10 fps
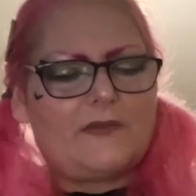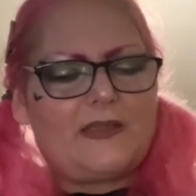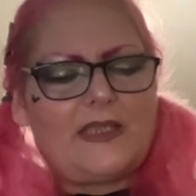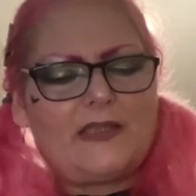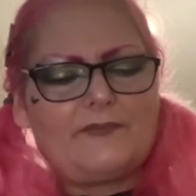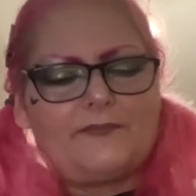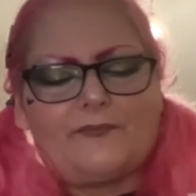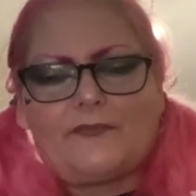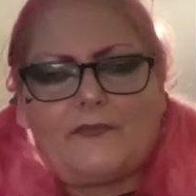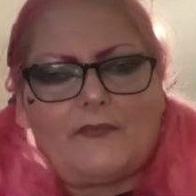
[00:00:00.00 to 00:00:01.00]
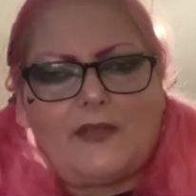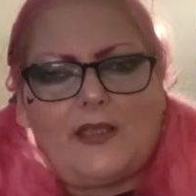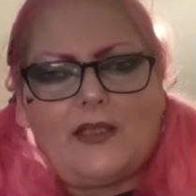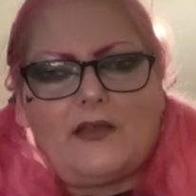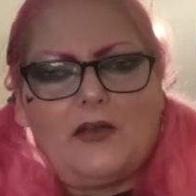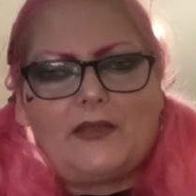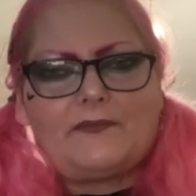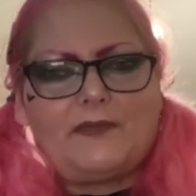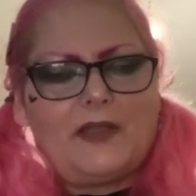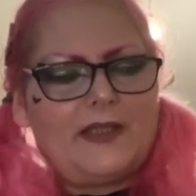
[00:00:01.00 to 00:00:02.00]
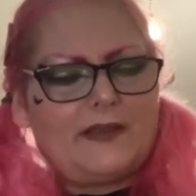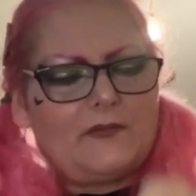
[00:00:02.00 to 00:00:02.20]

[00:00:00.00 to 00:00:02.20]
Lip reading: that it kind of like,